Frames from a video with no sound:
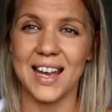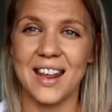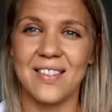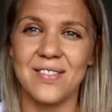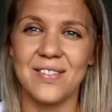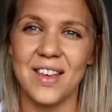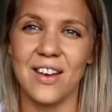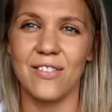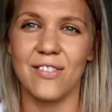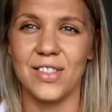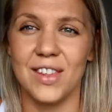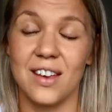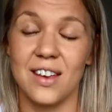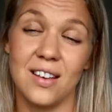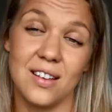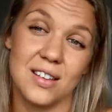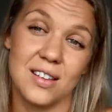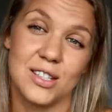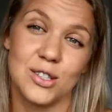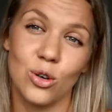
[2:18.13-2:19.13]
And
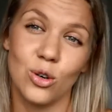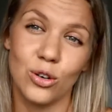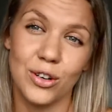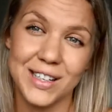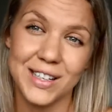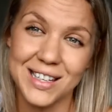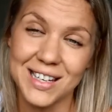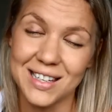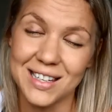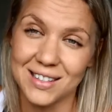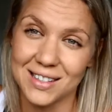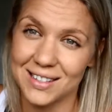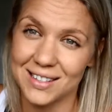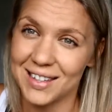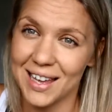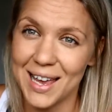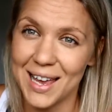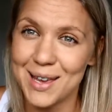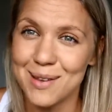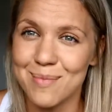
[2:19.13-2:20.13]
the story is the
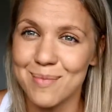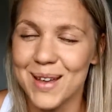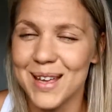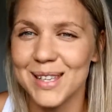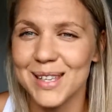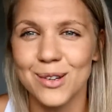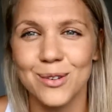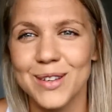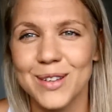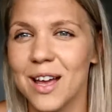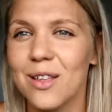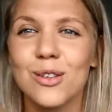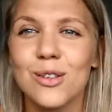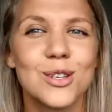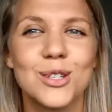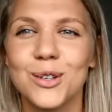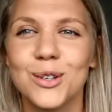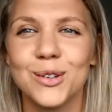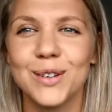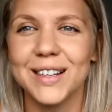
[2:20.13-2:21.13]
same as all the other
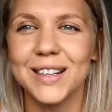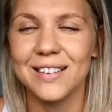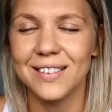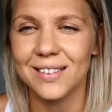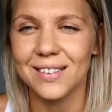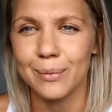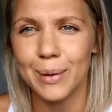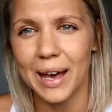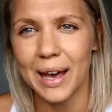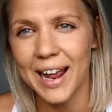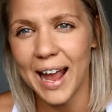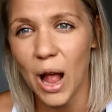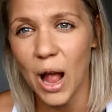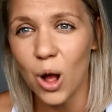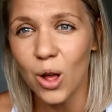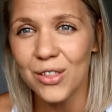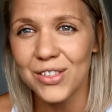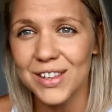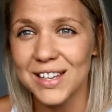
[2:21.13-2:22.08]
stories about health.